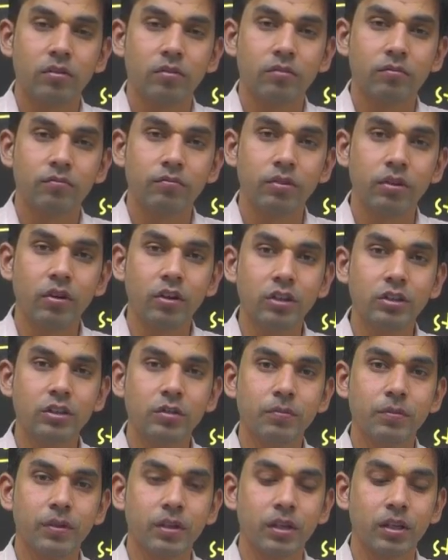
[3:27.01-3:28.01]

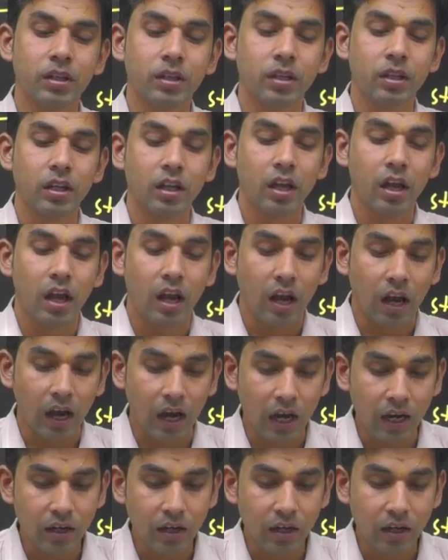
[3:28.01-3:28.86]
philosophy and